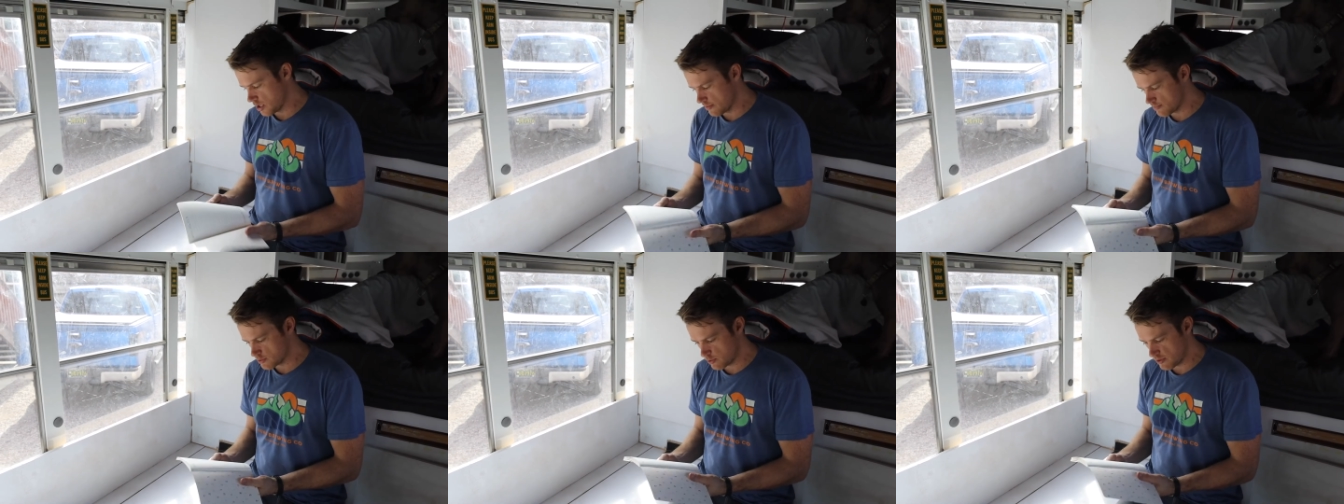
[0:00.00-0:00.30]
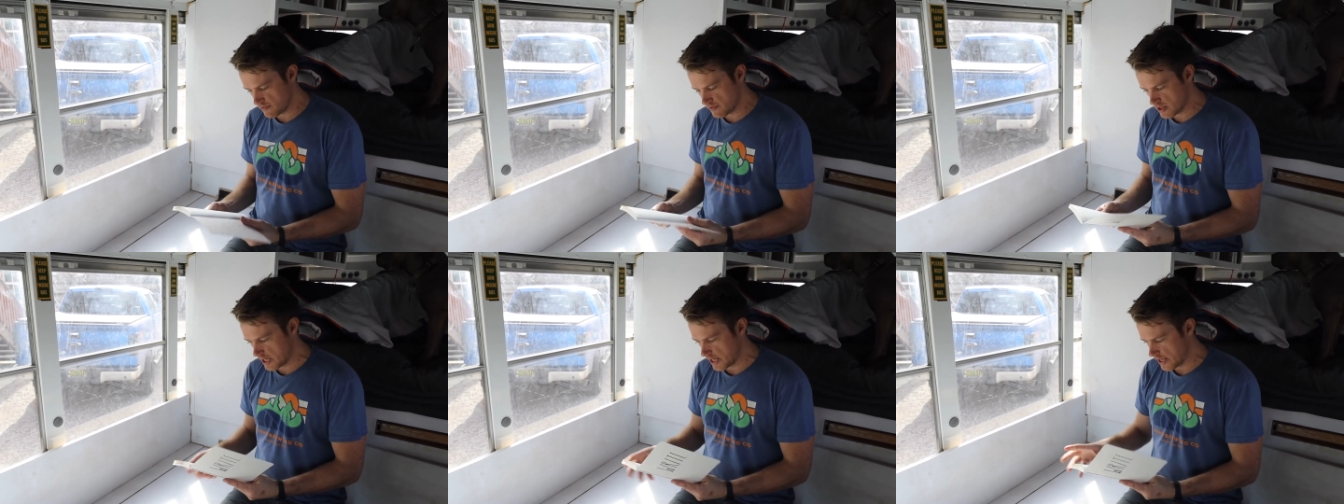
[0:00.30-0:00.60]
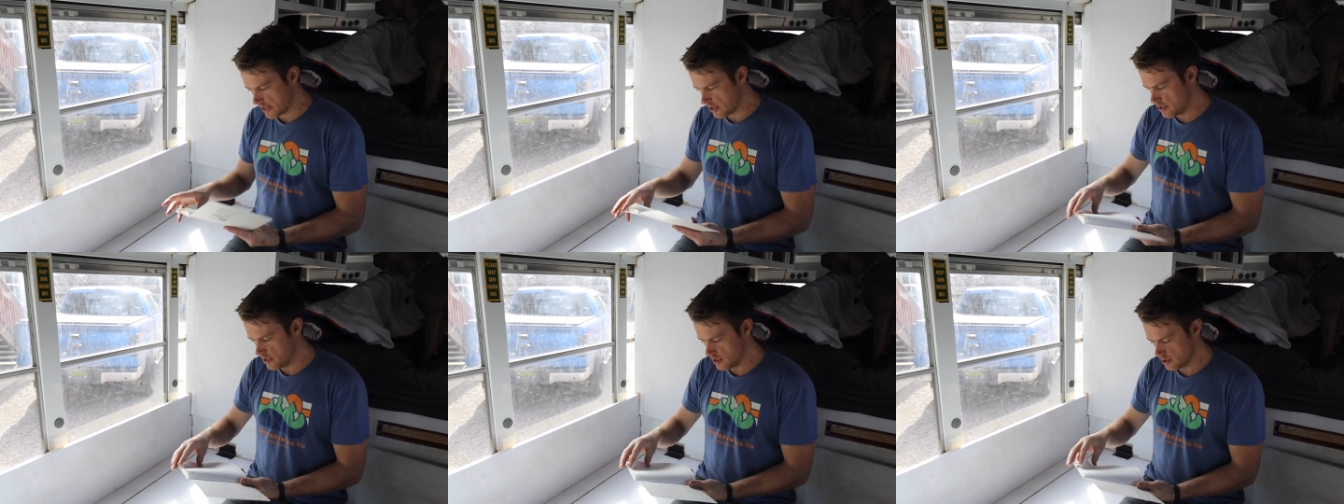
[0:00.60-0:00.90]
So we've
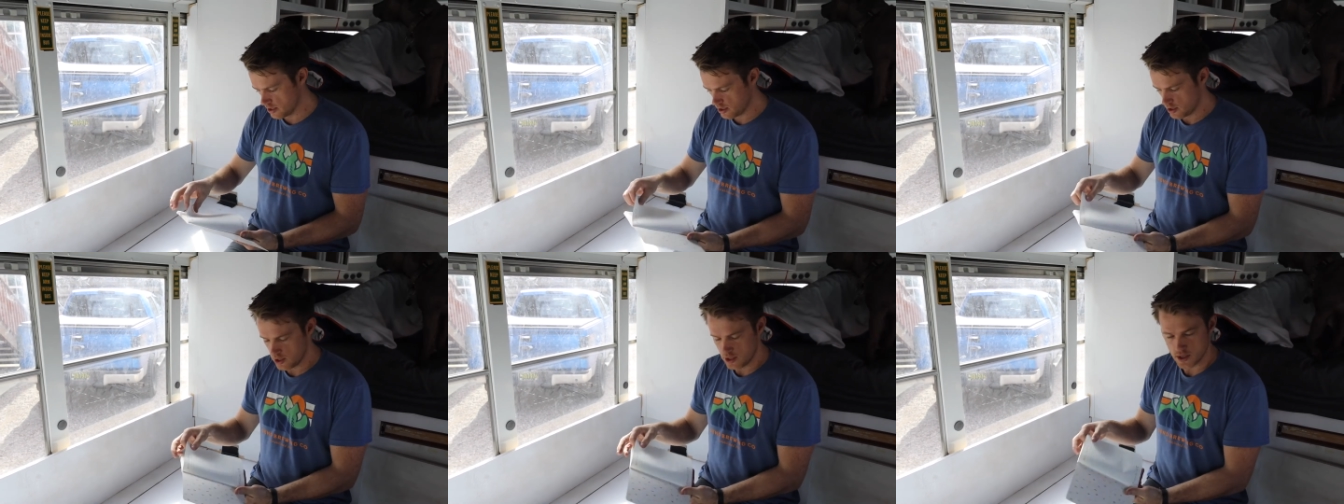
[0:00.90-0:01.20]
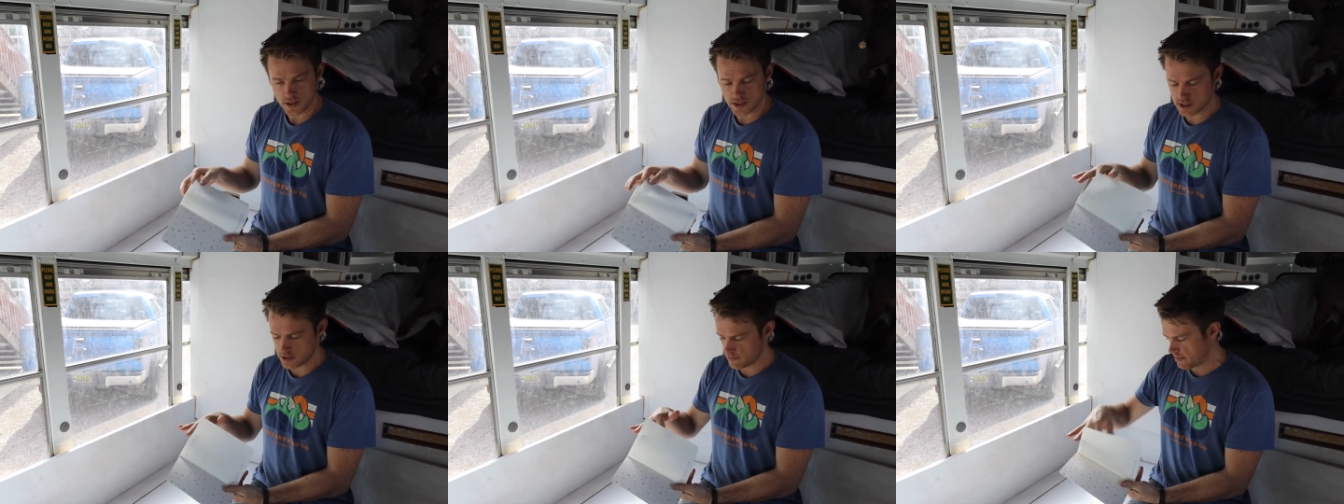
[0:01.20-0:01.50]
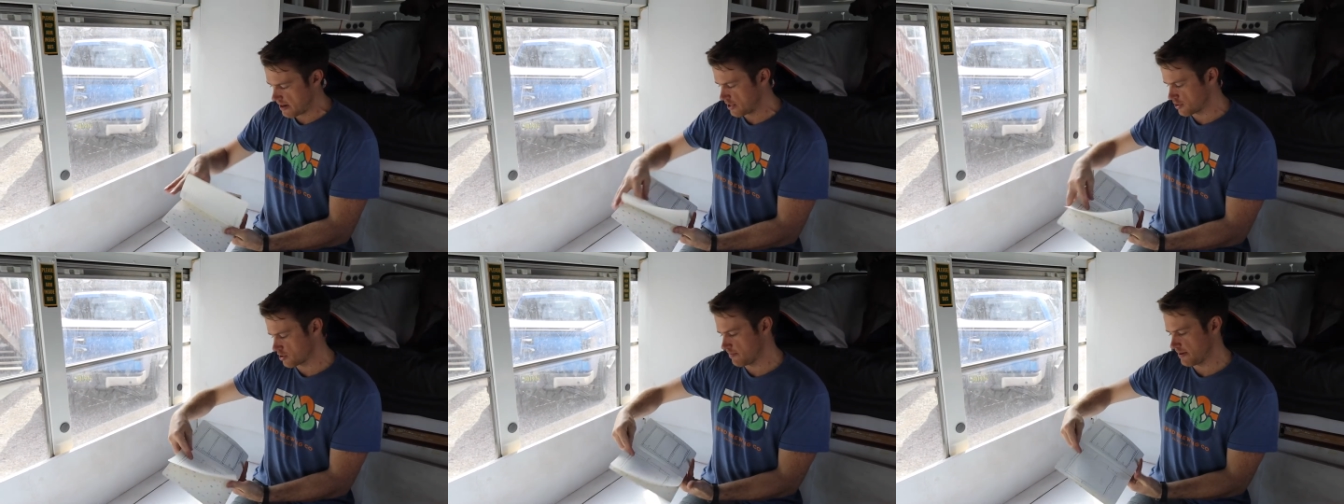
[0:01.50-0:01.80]
got some
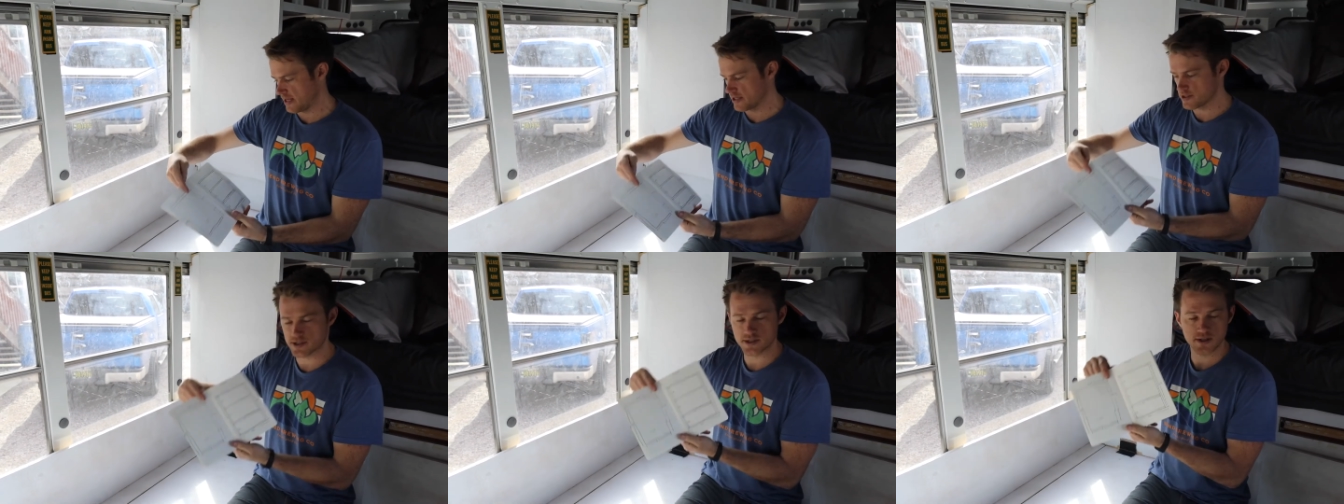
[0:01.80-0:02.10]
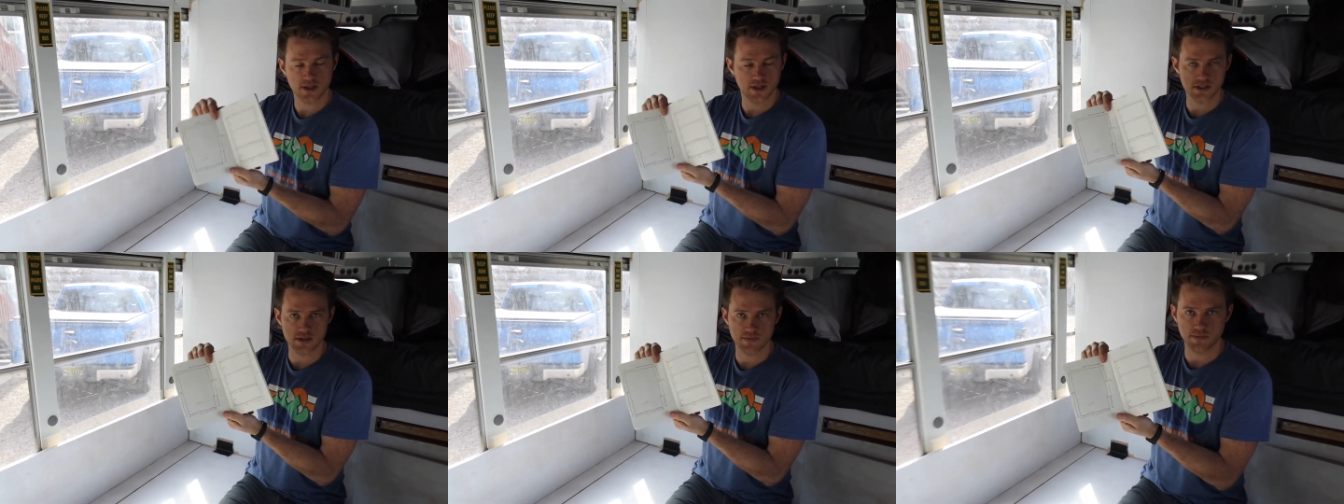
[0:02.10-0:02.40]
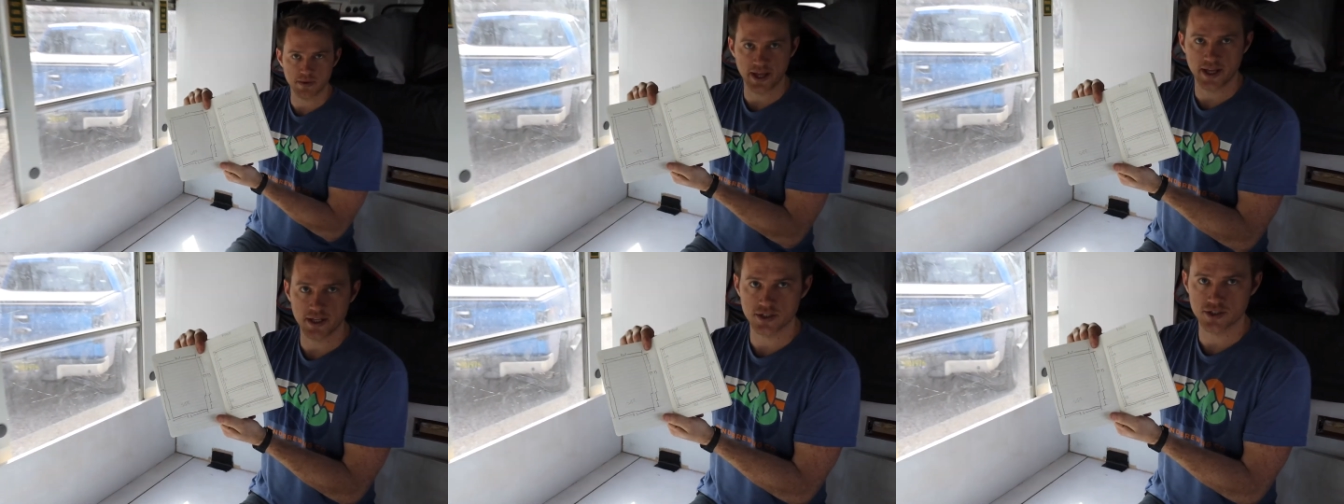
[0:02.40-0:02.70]
measurements and some
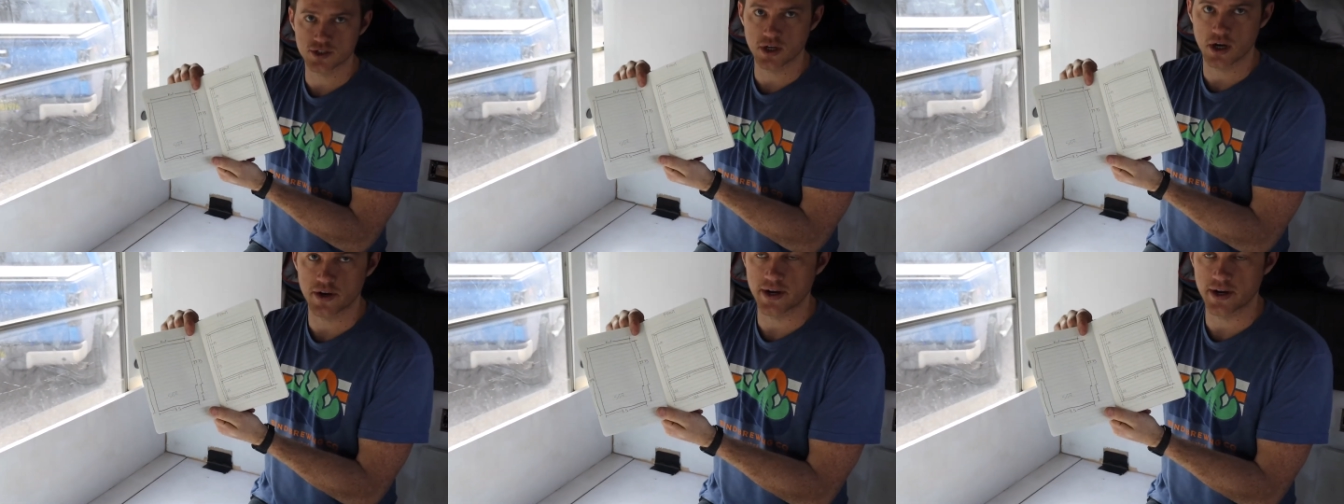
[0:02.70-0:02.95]
plans drawn